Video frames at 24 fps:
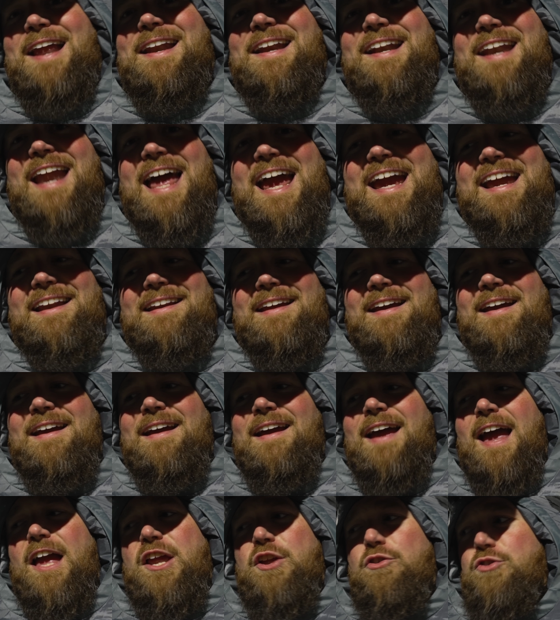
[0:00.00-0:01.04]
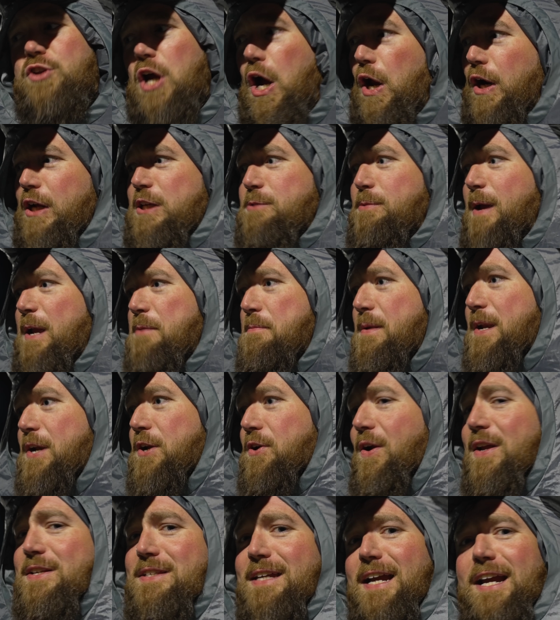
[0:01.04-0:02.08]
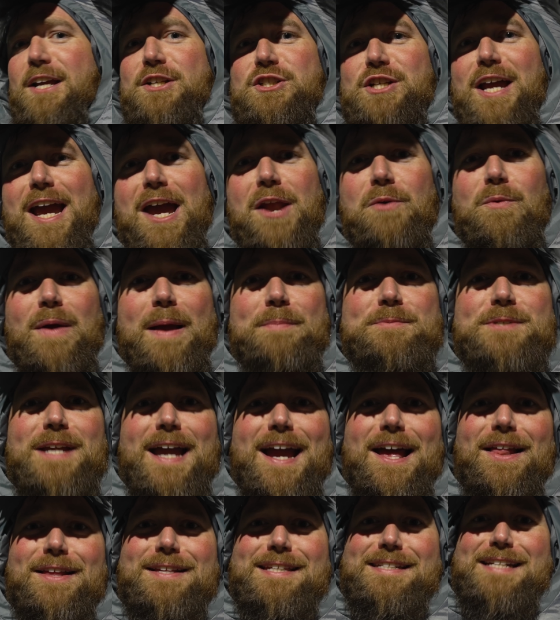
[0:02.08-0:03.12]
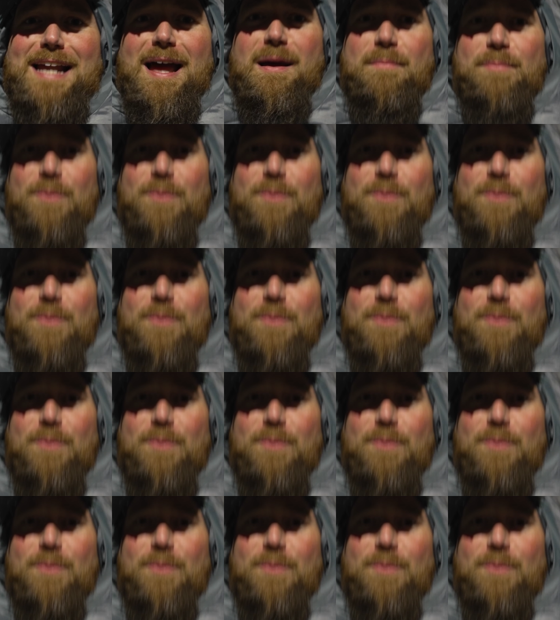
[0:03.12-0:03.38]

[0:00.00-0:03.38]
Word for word: at night and you don't expect me to dress like a giant reptile and stomp